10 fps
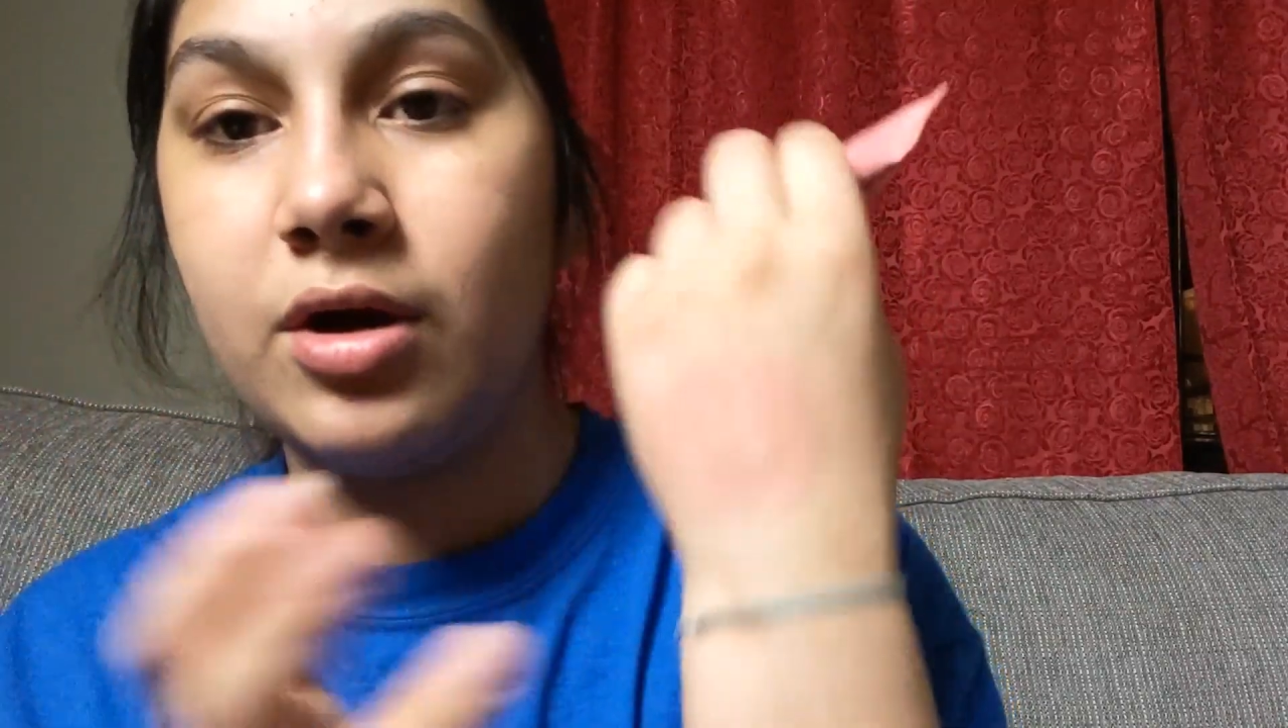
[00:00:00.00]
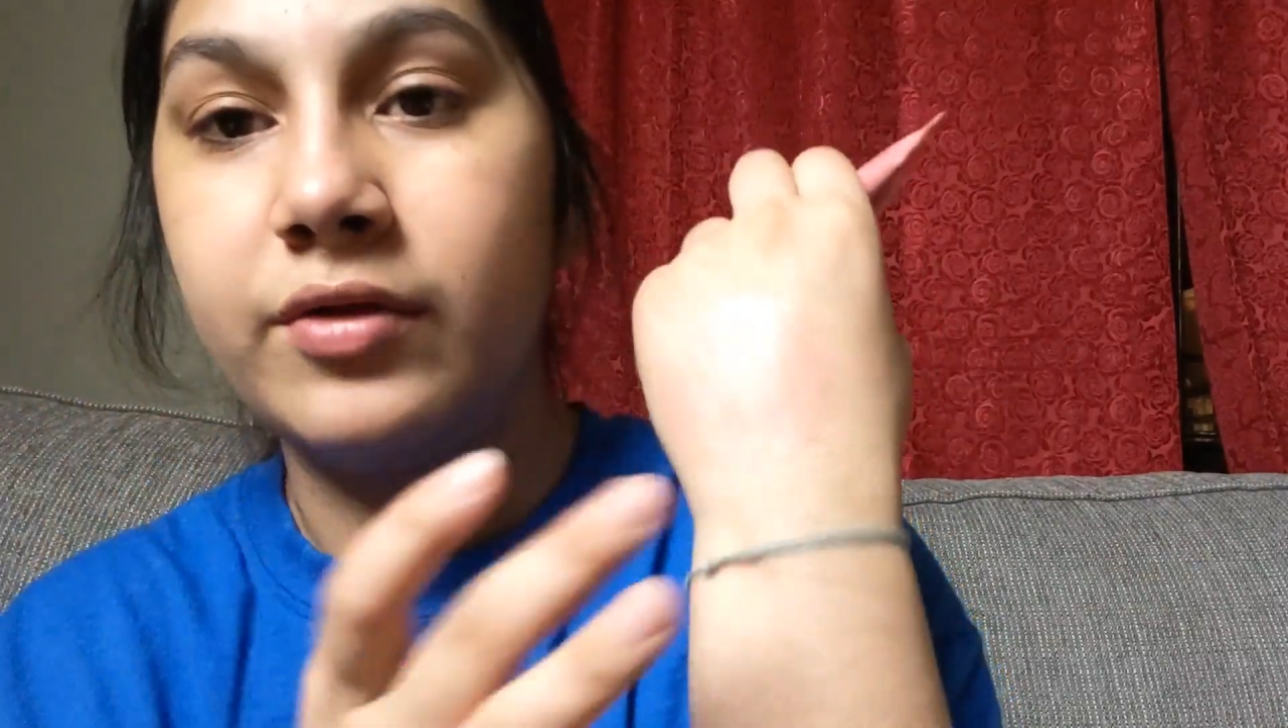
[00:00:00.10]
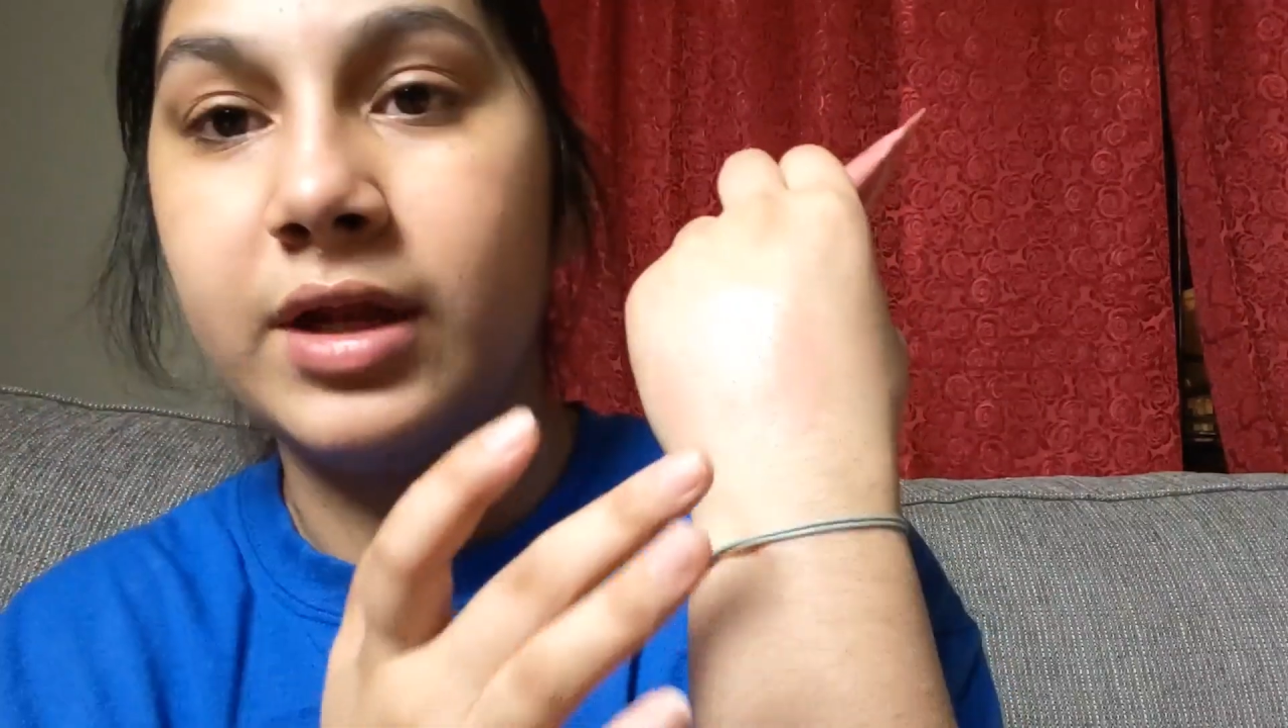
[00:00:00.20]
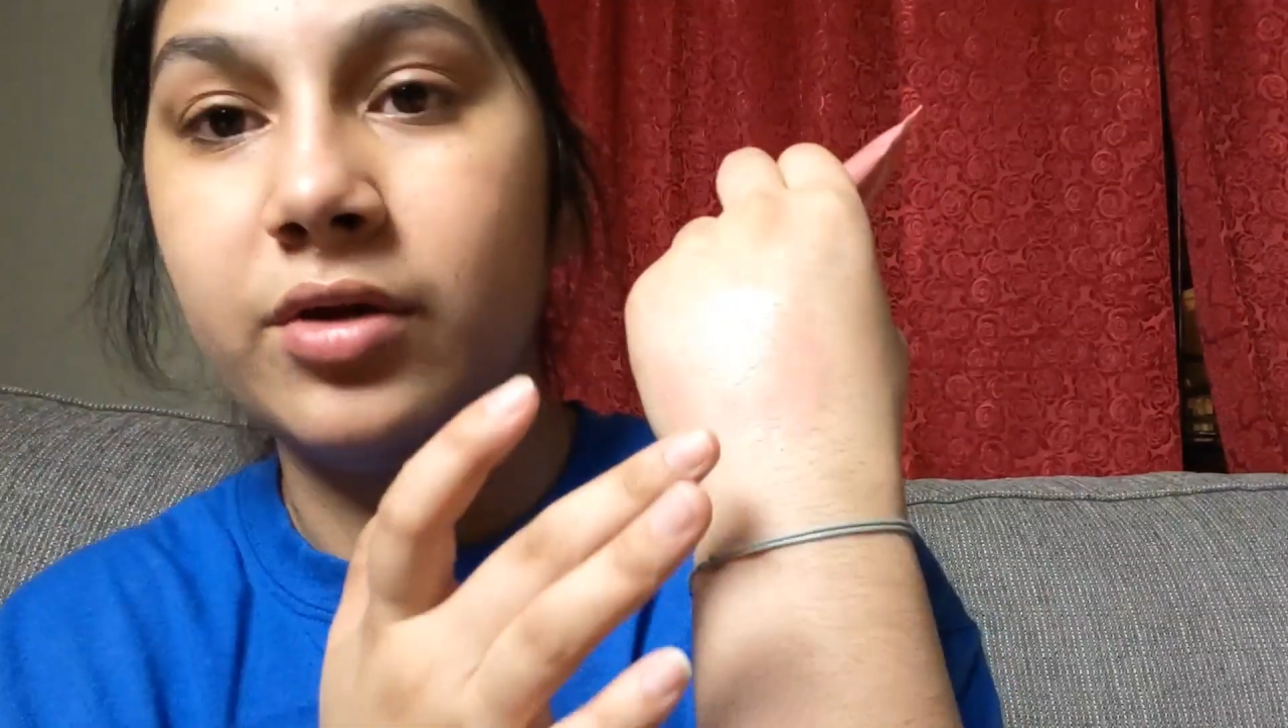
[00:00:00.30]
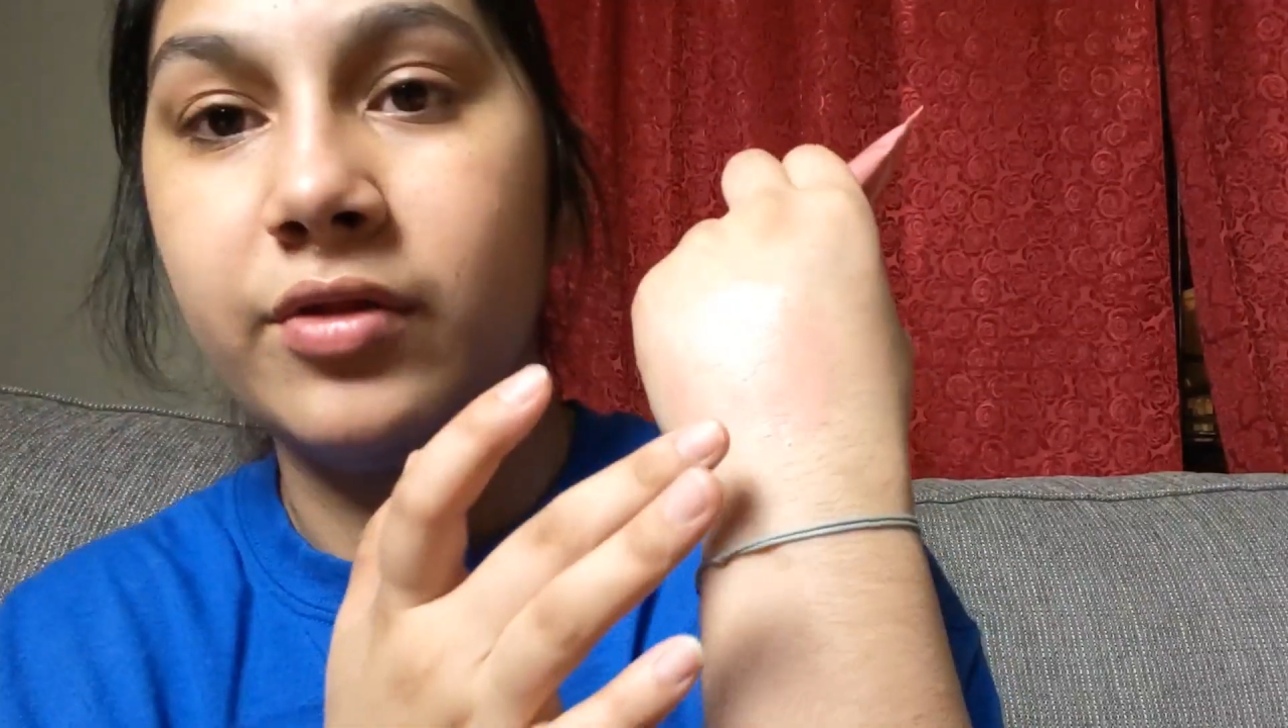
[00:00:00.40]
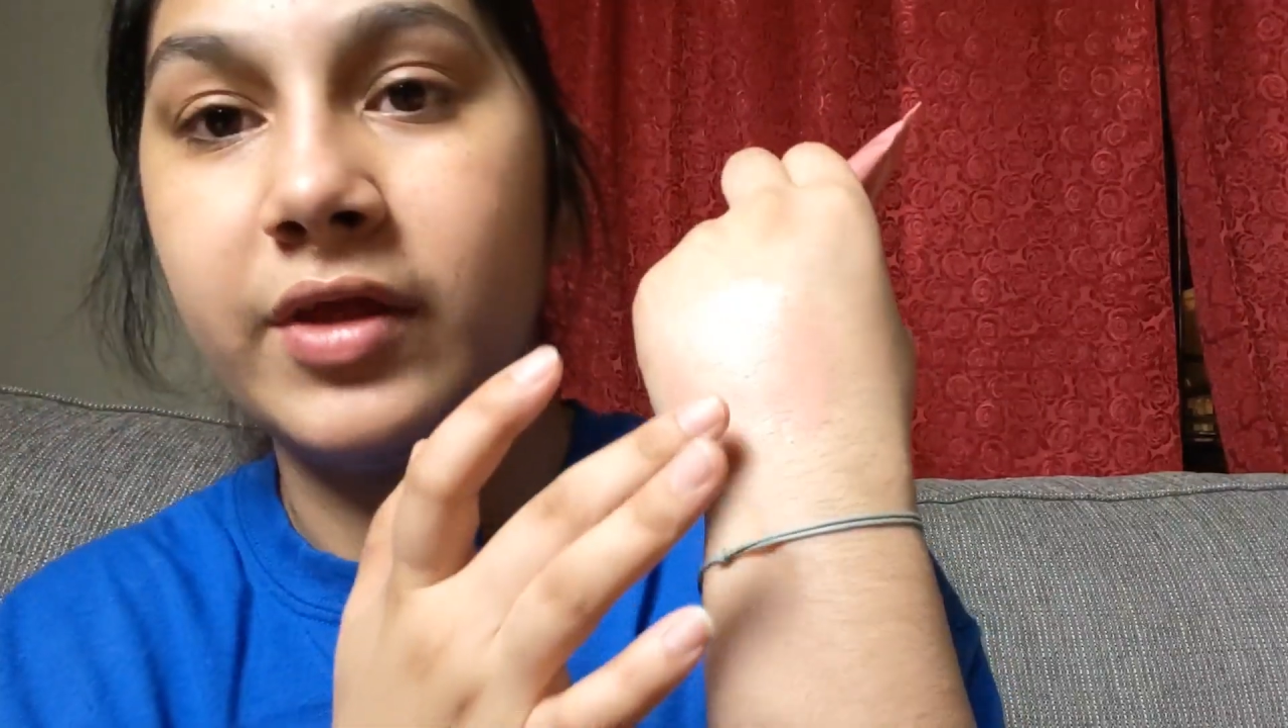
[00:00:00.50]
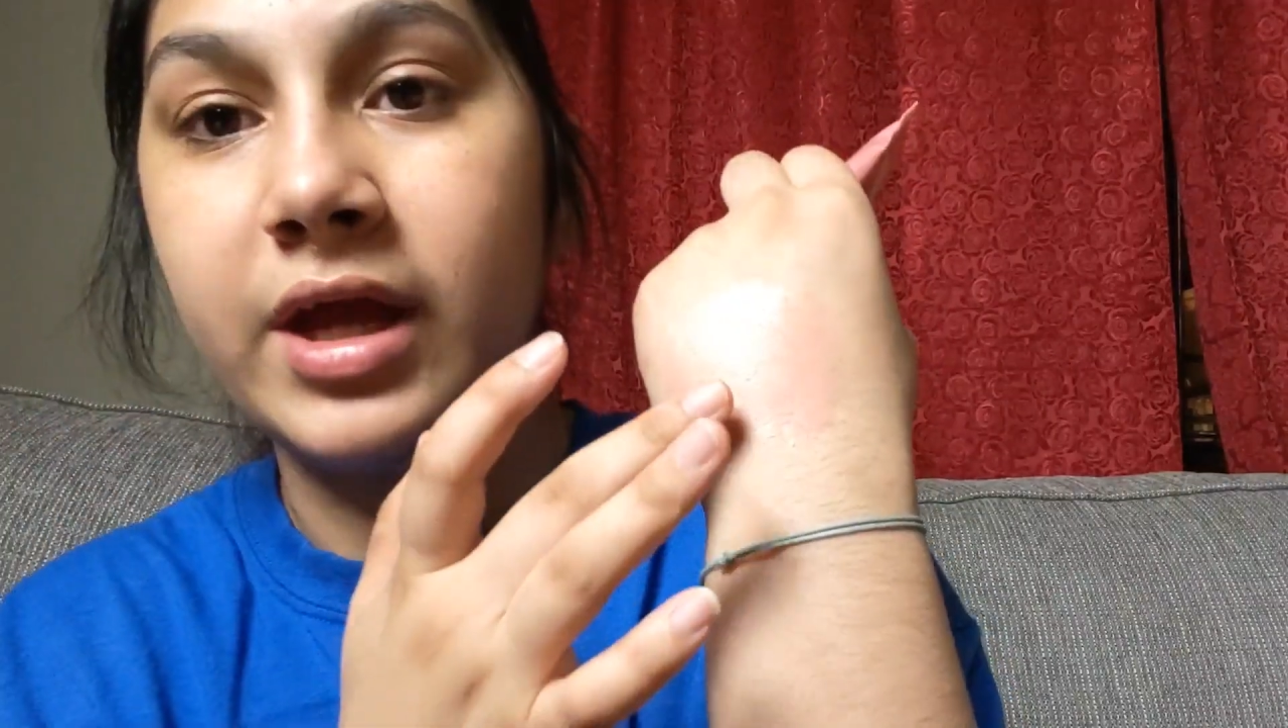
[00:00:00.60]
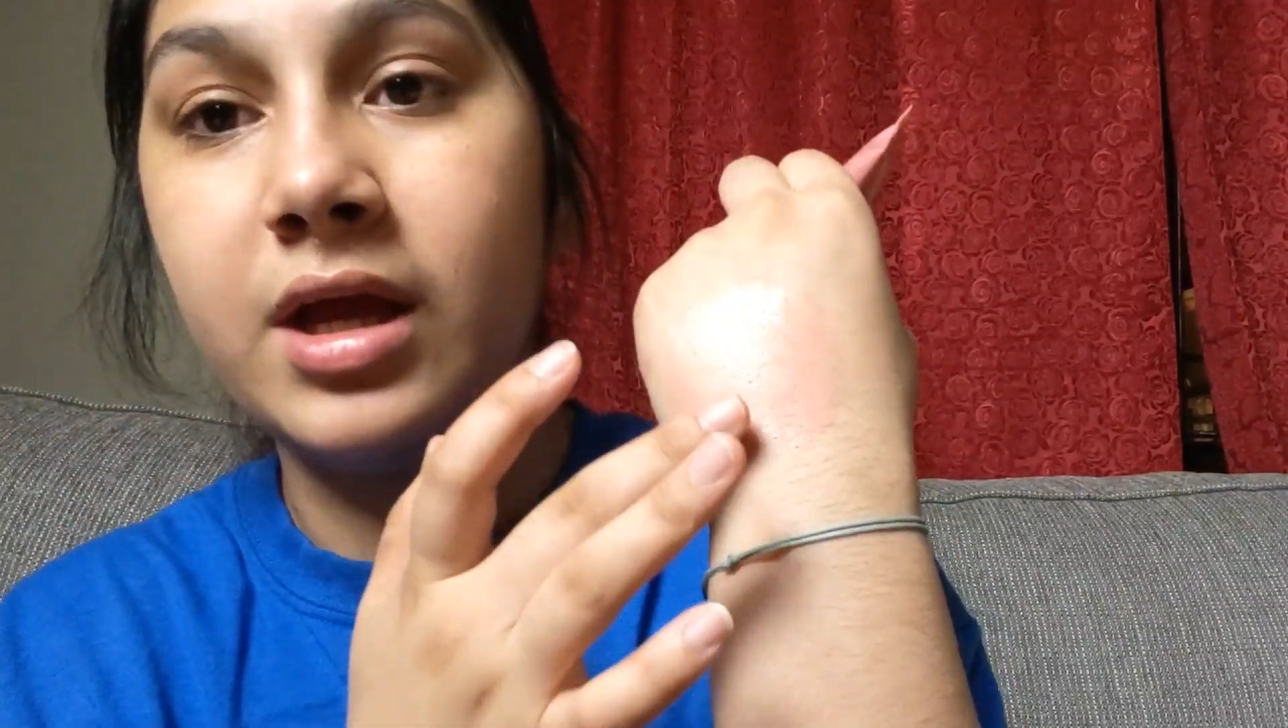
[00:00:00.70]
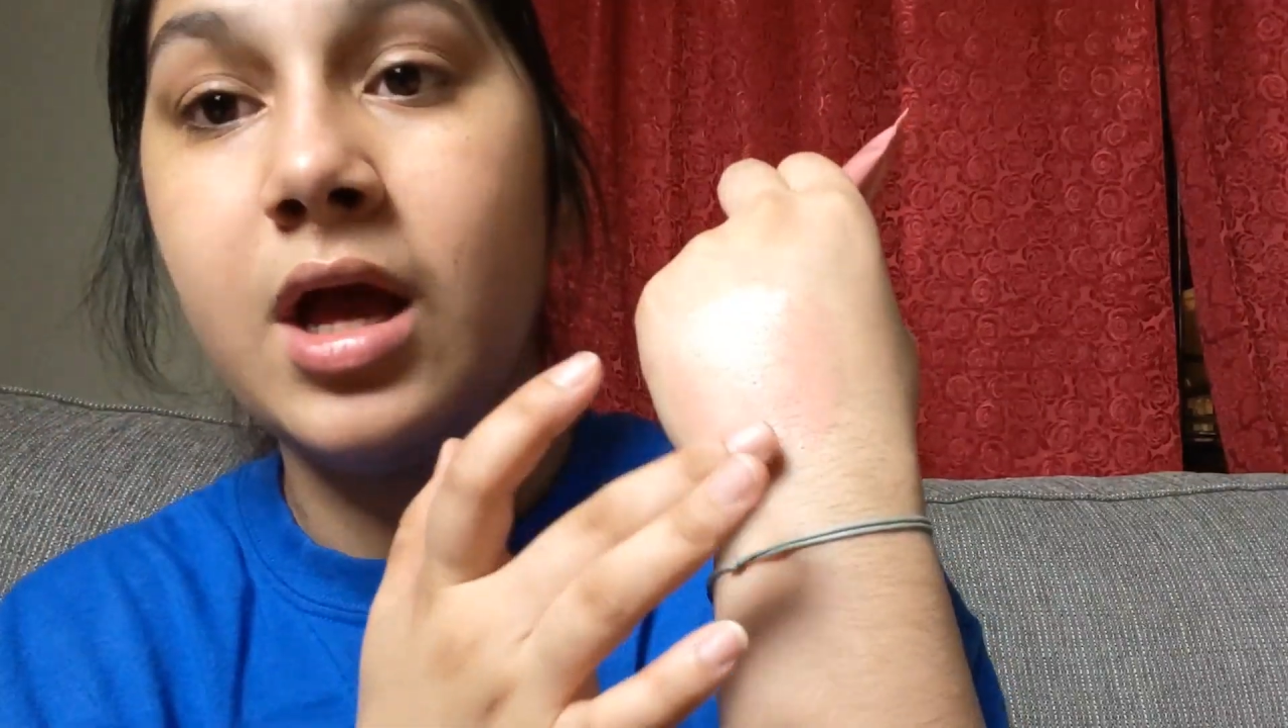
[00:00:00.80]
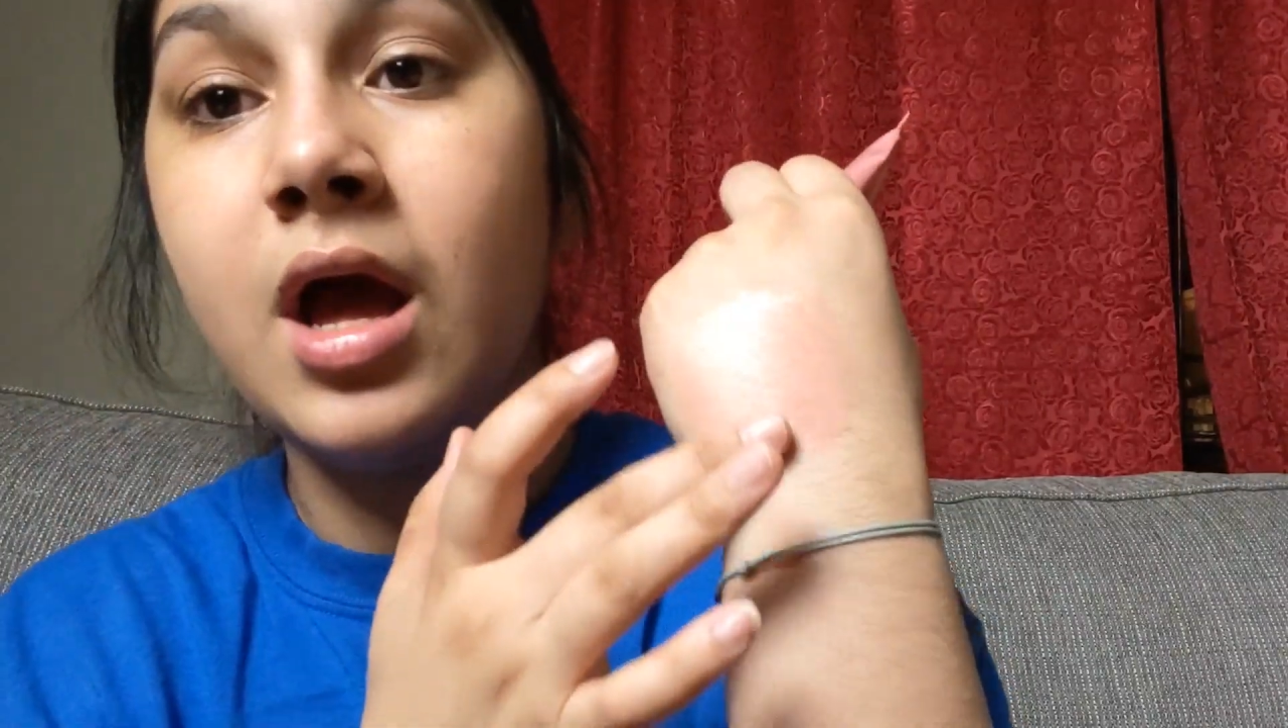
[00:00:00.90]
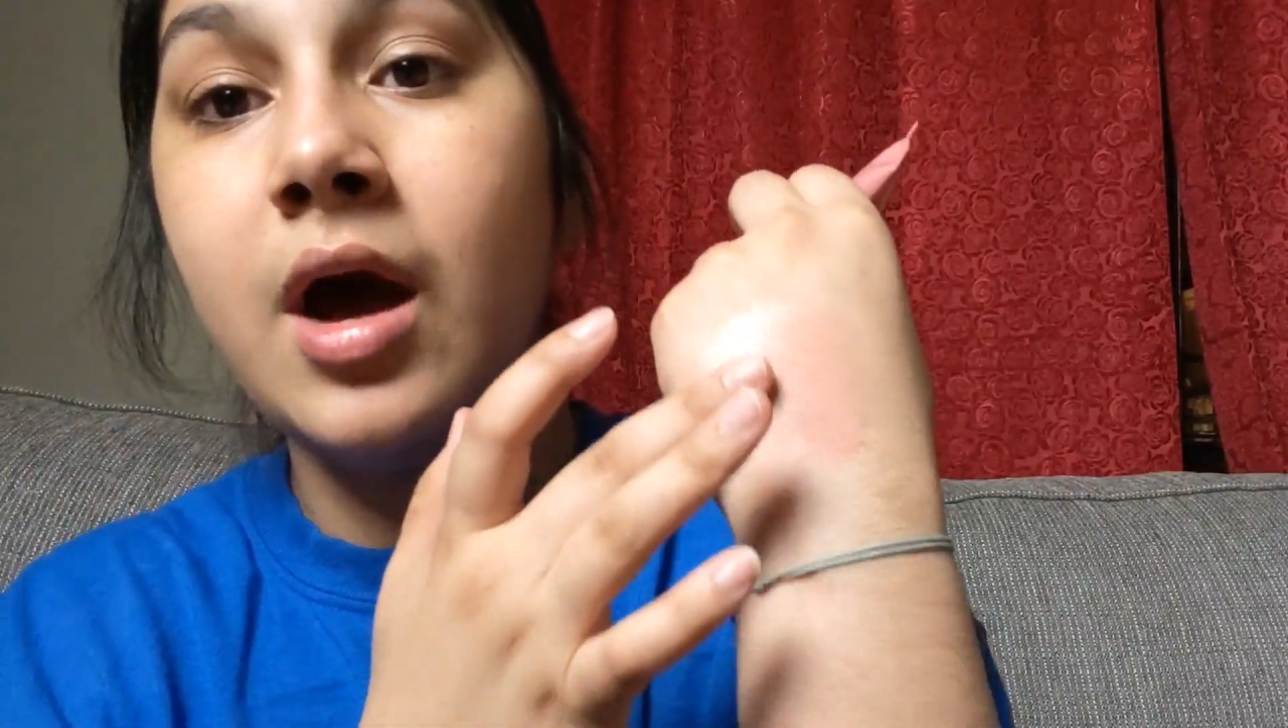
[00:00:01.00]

out on the little thing,